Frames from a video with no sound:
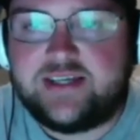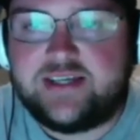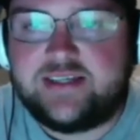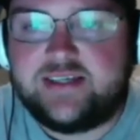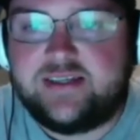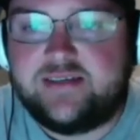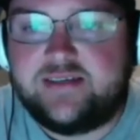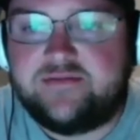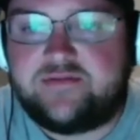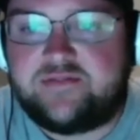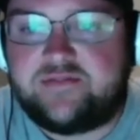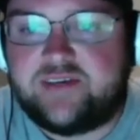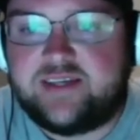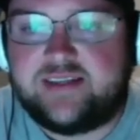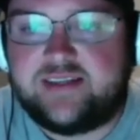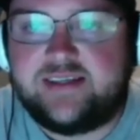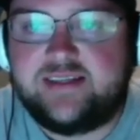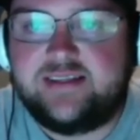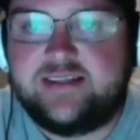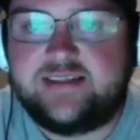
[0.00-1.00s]
Dillon fit
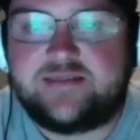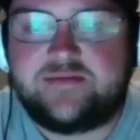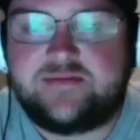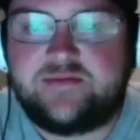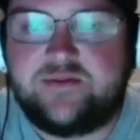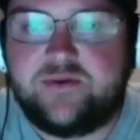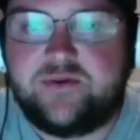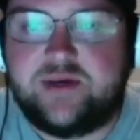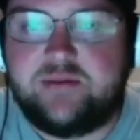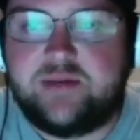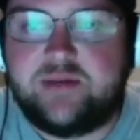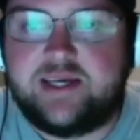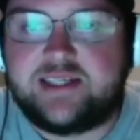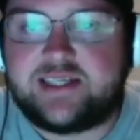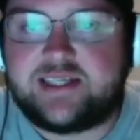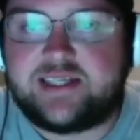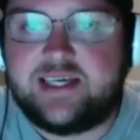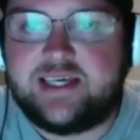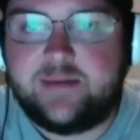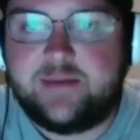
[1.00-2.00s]
in this Green Bay
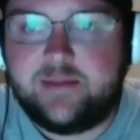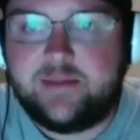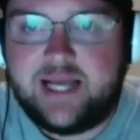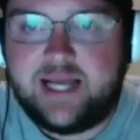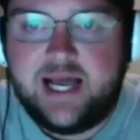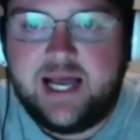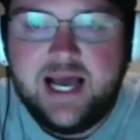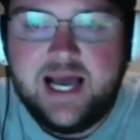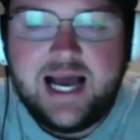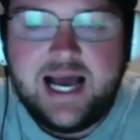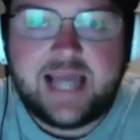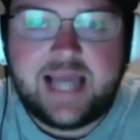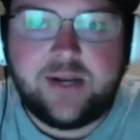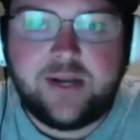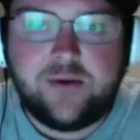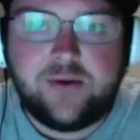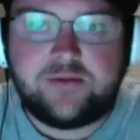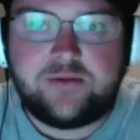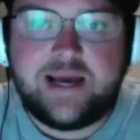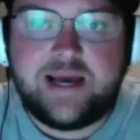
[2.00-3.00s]
scheme? I mean, I
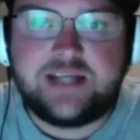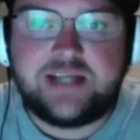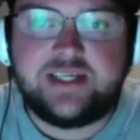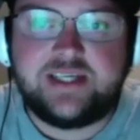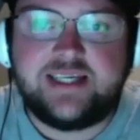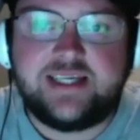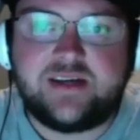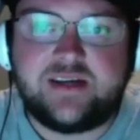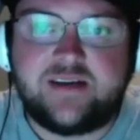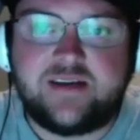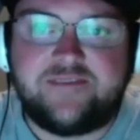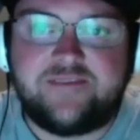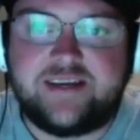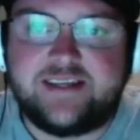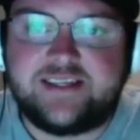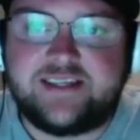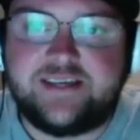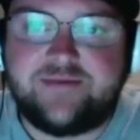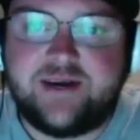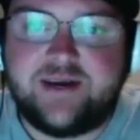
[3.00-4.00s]
don't imagine he's on a
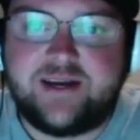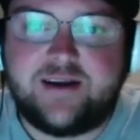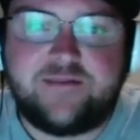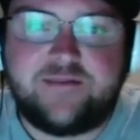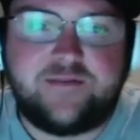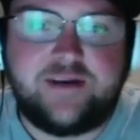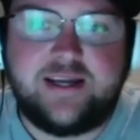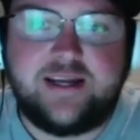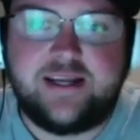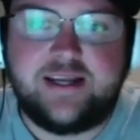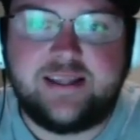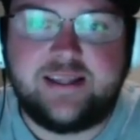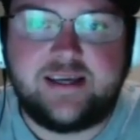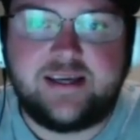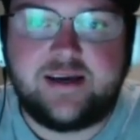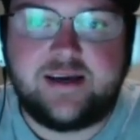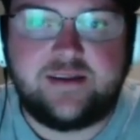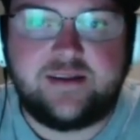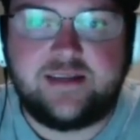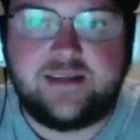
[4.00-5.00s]
fantasy radar for anything
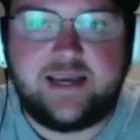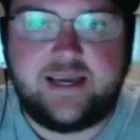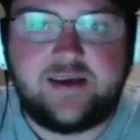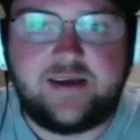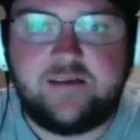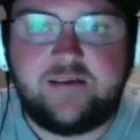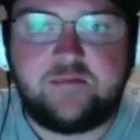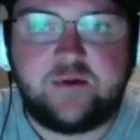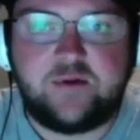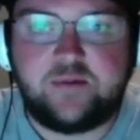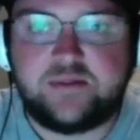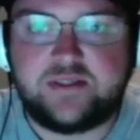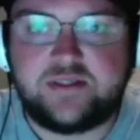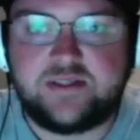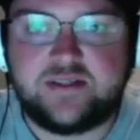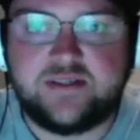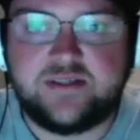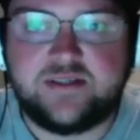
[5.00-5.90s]
other than handcuff purposes.